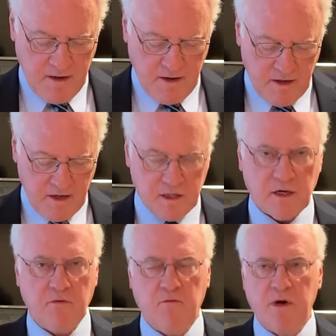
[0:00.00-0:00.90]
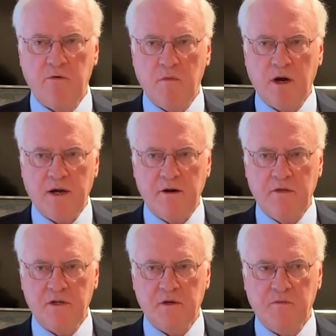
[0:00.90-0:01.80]
And as we reminded
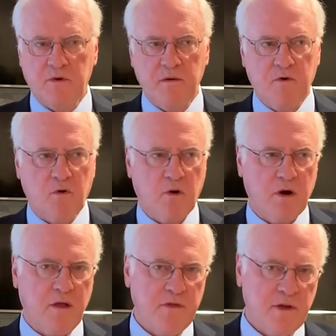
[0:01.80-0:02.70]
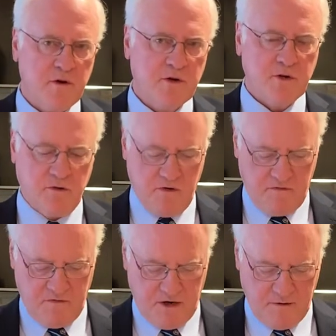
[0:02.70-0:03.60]
the Supreme Court on the issue
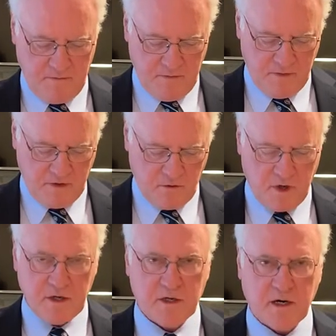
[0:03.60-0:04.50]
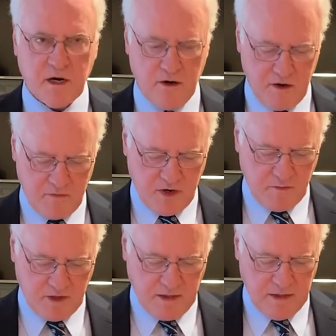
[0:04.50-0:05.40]
of the right to carry in
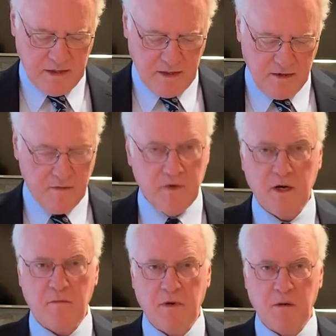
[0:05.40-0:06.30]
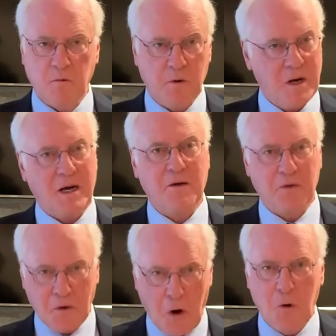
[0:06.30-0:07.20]
public, the Minutemen were not in
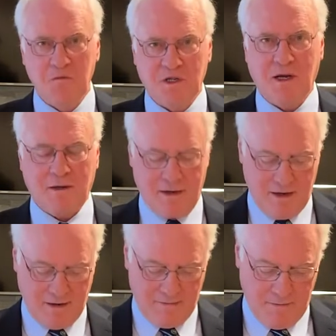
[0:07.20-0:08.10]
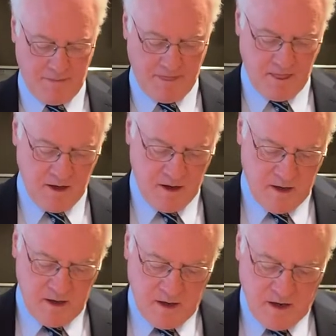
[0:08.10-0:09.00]
their homes that day.
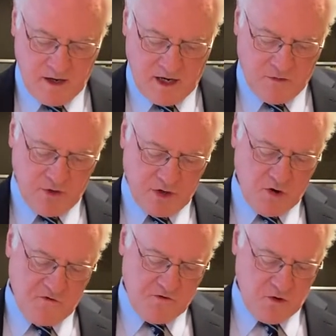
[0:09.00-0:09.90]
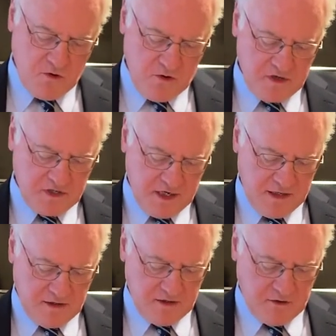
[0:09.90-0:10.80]
I would go further and
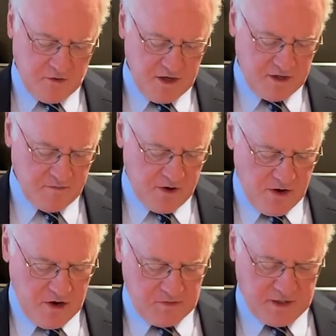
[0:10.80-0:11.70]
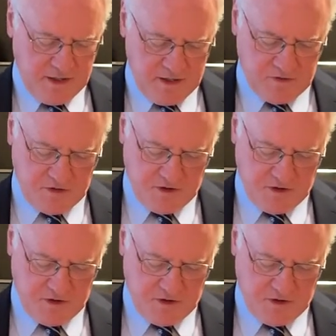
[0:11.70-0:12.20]
state that the right to bear arms is, with the